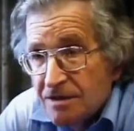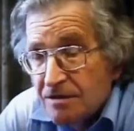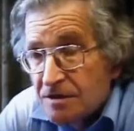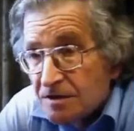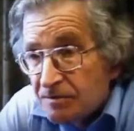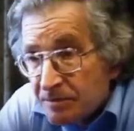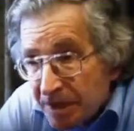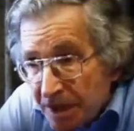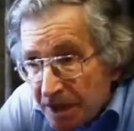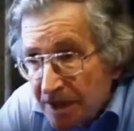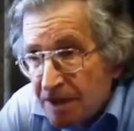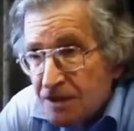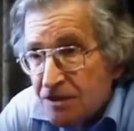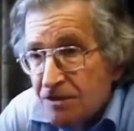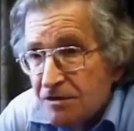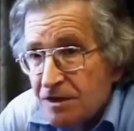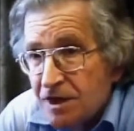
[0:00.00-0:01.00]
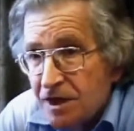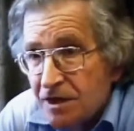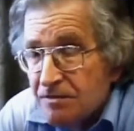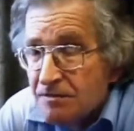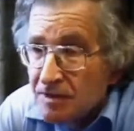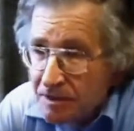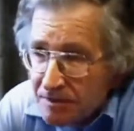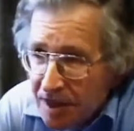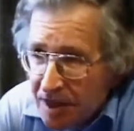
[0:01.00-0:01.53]
So it was a big issue
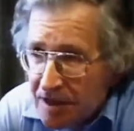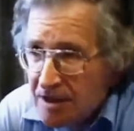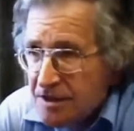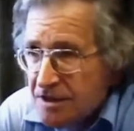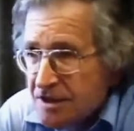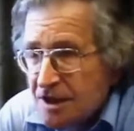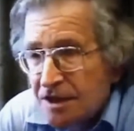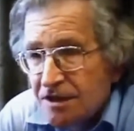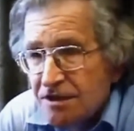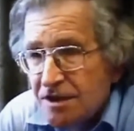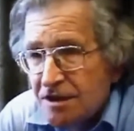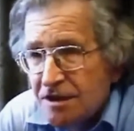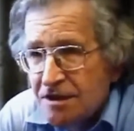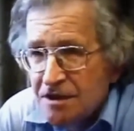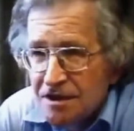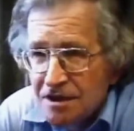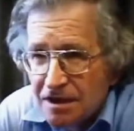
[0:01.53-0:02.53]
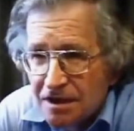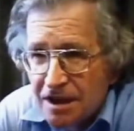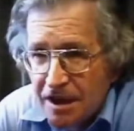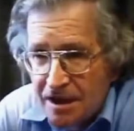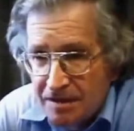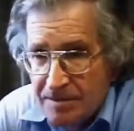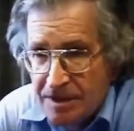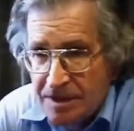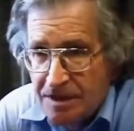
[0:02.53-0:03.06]
then, but by the 60s it had
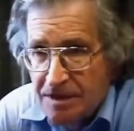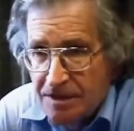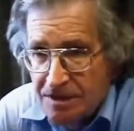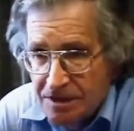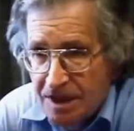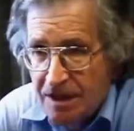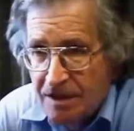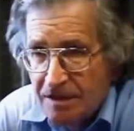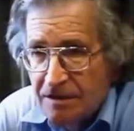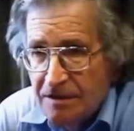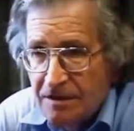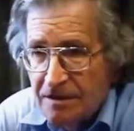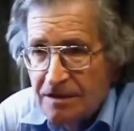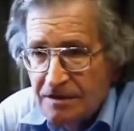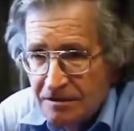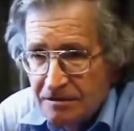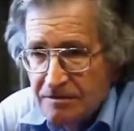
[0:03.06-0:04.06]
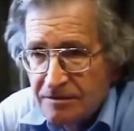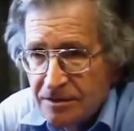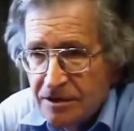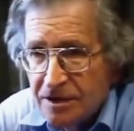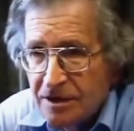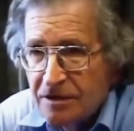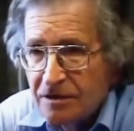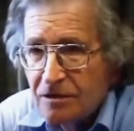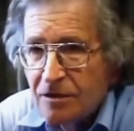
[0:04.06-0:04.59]
kind of been settled,
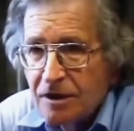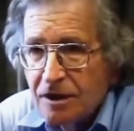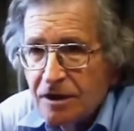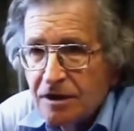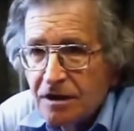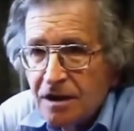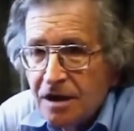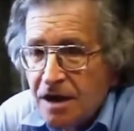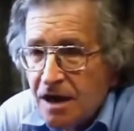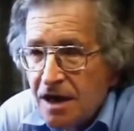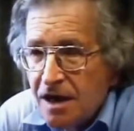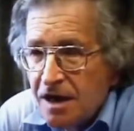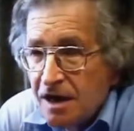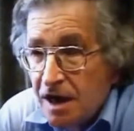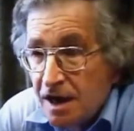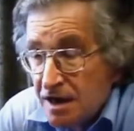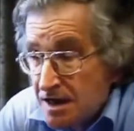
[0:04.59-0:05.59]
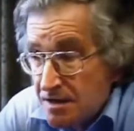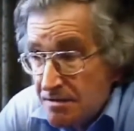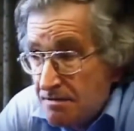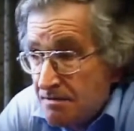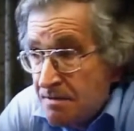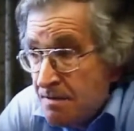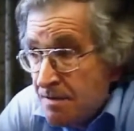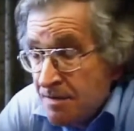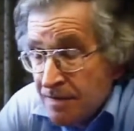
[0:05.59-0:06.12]
put in order. And
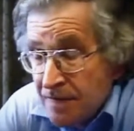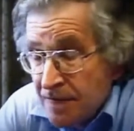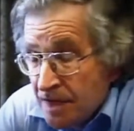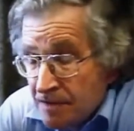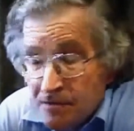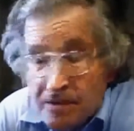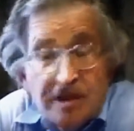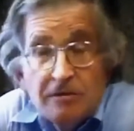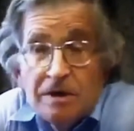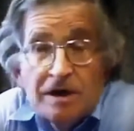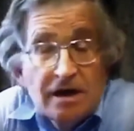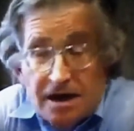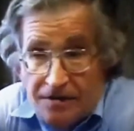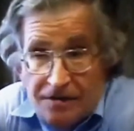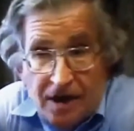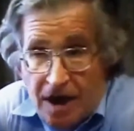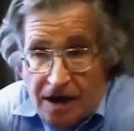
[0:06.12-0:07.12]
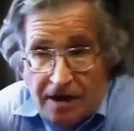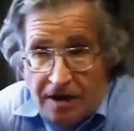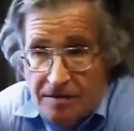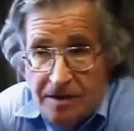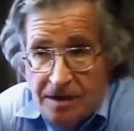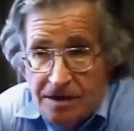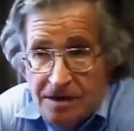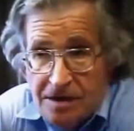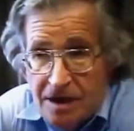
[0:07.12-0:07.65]
we don't have
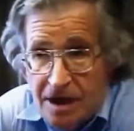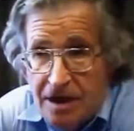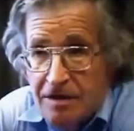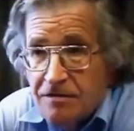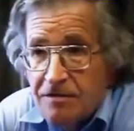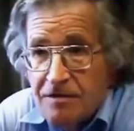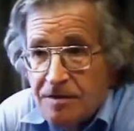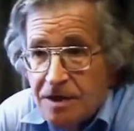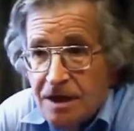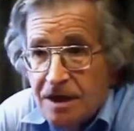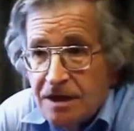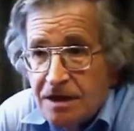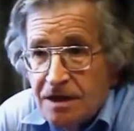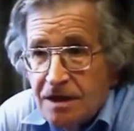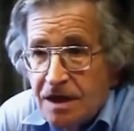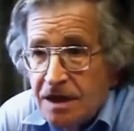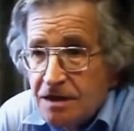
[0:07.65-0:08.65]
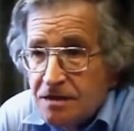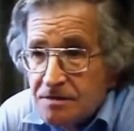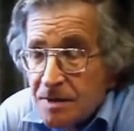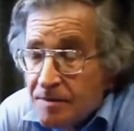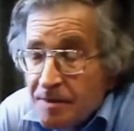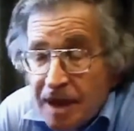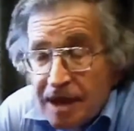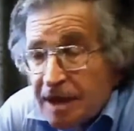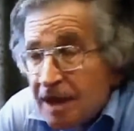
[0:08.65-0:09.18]
documents yet from the 1980s,
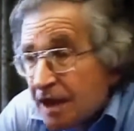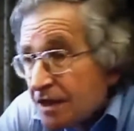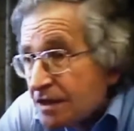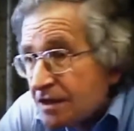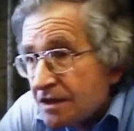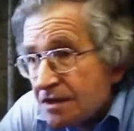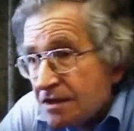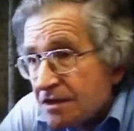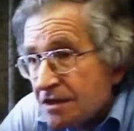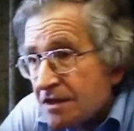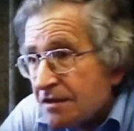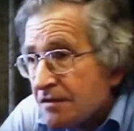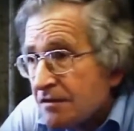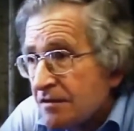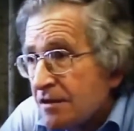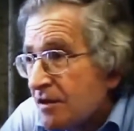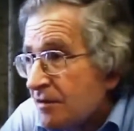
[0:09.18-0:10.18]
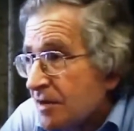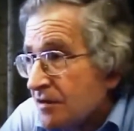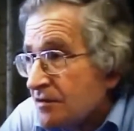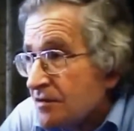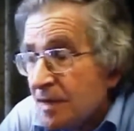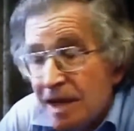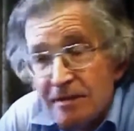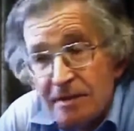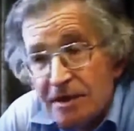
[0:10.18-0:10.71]
but my guess is that nobody
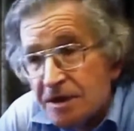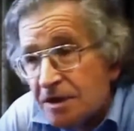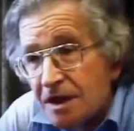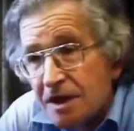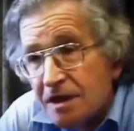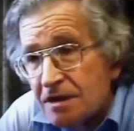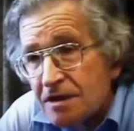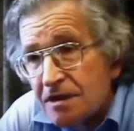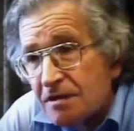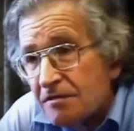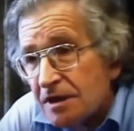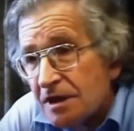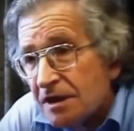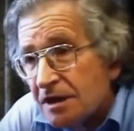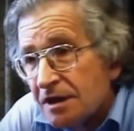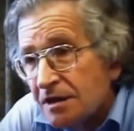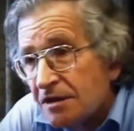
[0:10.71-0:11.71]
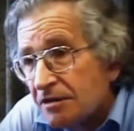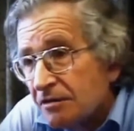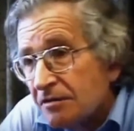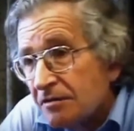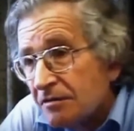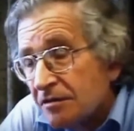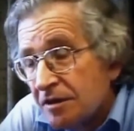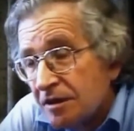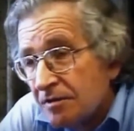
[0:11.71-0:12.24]
was paying much attention
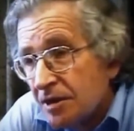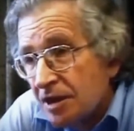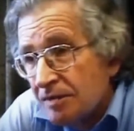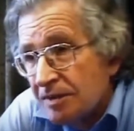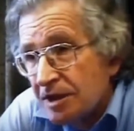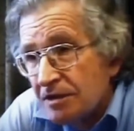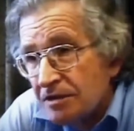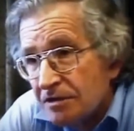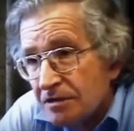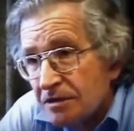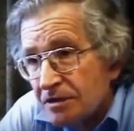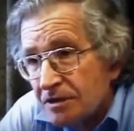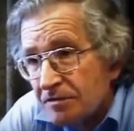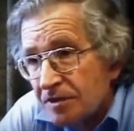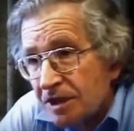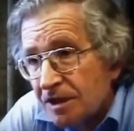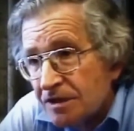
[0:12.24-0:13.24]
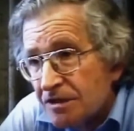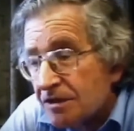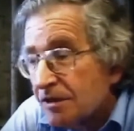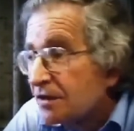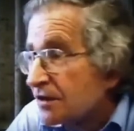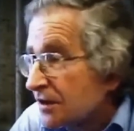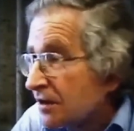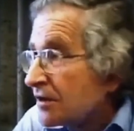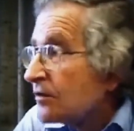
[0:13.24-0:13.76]
when the Barbie coup took
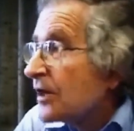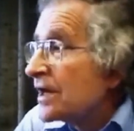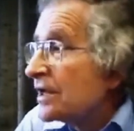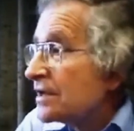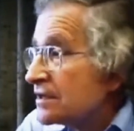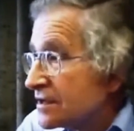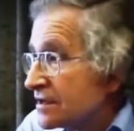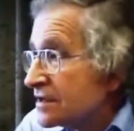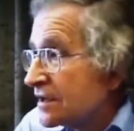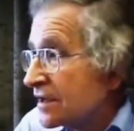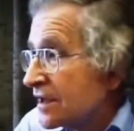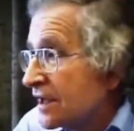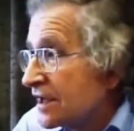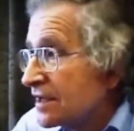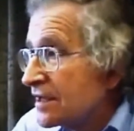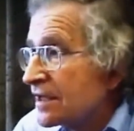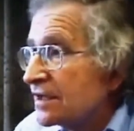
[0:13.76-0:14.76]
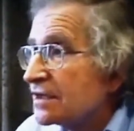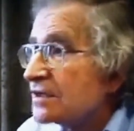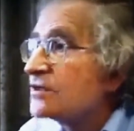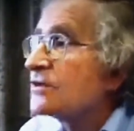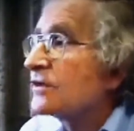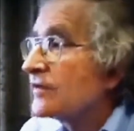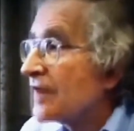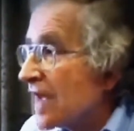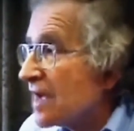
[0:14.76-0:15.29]
place. So in a way, this is the kind of thing
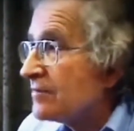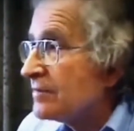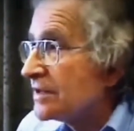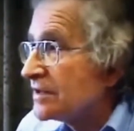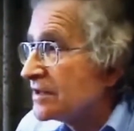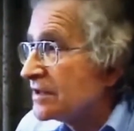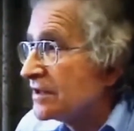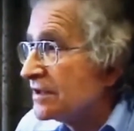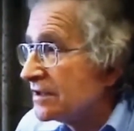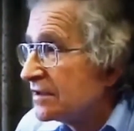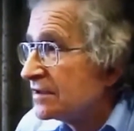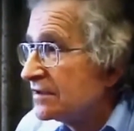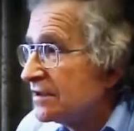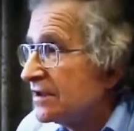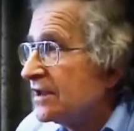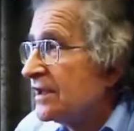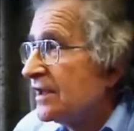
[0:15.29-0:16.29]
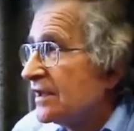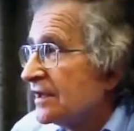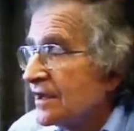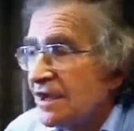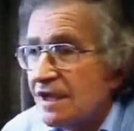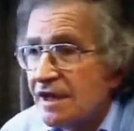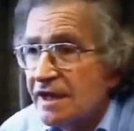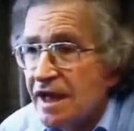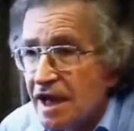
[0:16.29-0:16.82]
that sort of happens, kind
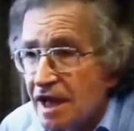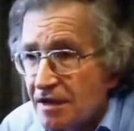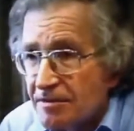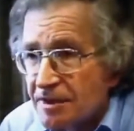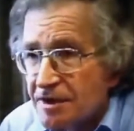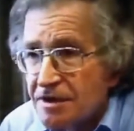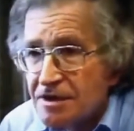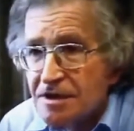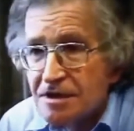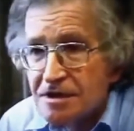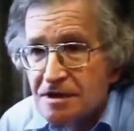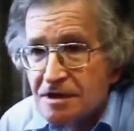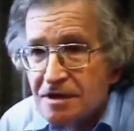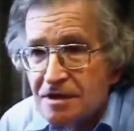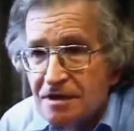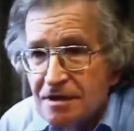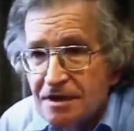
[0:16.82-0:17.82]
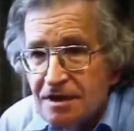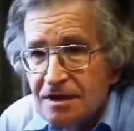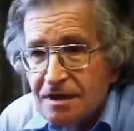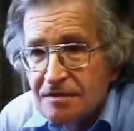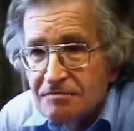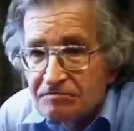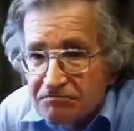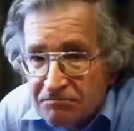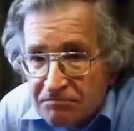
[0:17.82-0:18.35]
of like happens as a
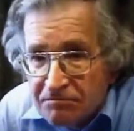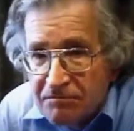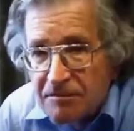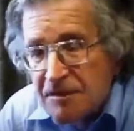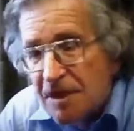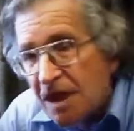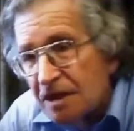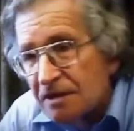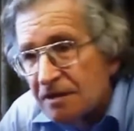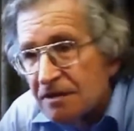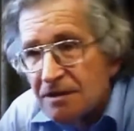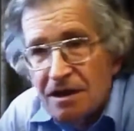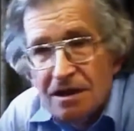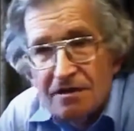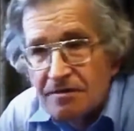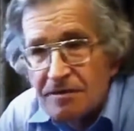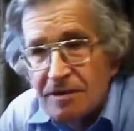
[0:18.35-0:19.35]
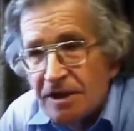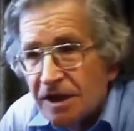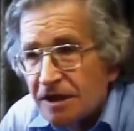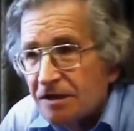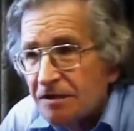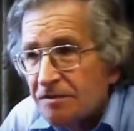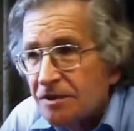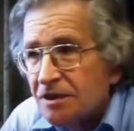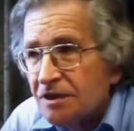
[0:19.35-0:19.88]
not
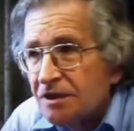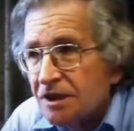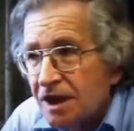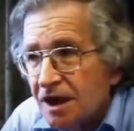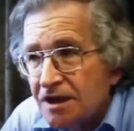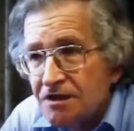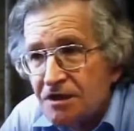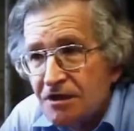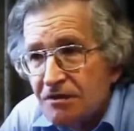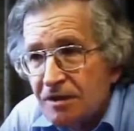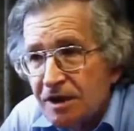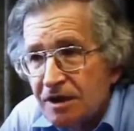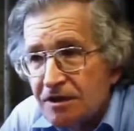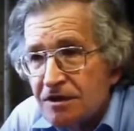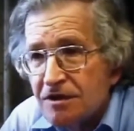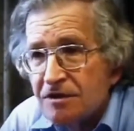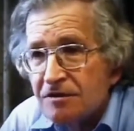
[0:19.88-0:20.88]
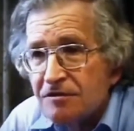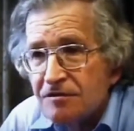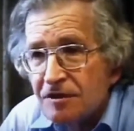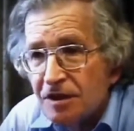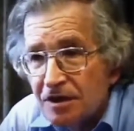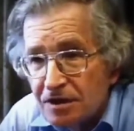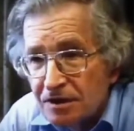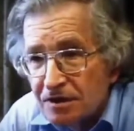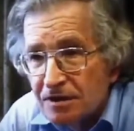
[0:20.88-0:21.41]
unpredictable consequence
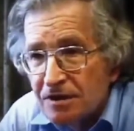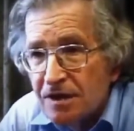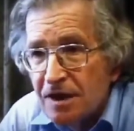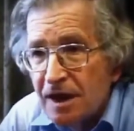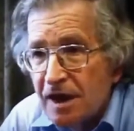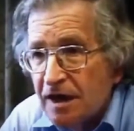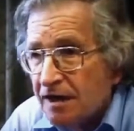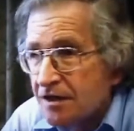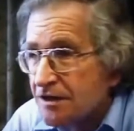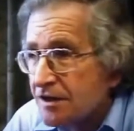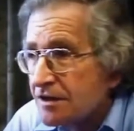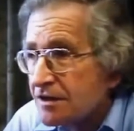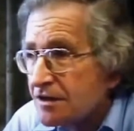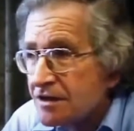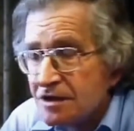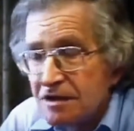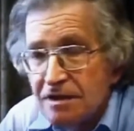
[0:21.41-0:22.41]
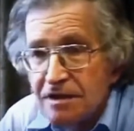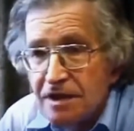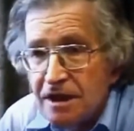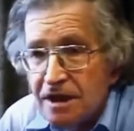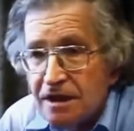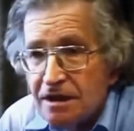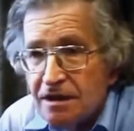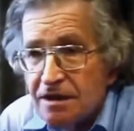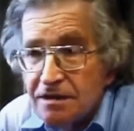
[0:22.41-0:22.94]
of other actions that are
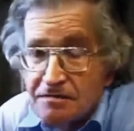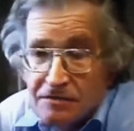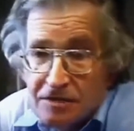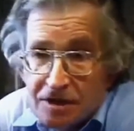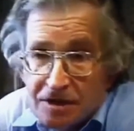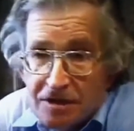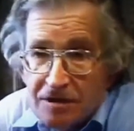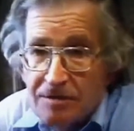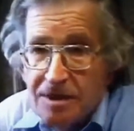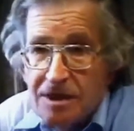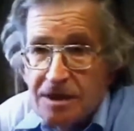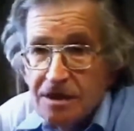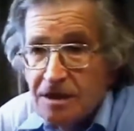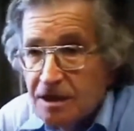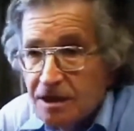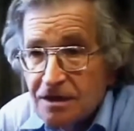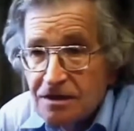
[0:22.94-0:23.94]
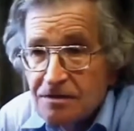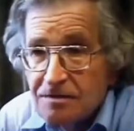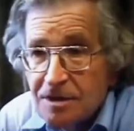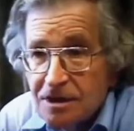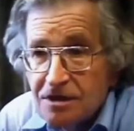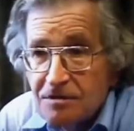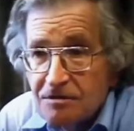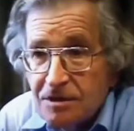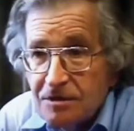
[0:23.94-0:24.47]
taken where nobody cares
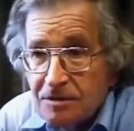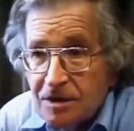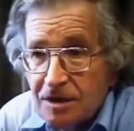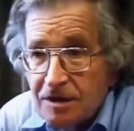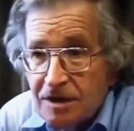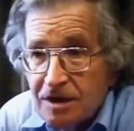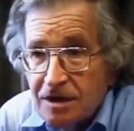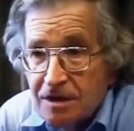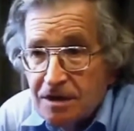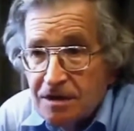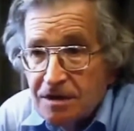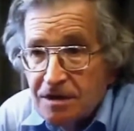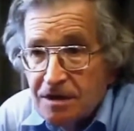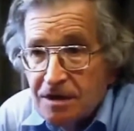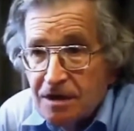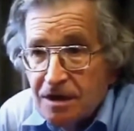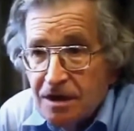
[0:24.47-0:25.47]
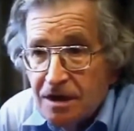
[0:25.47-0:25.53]
much one way or the other.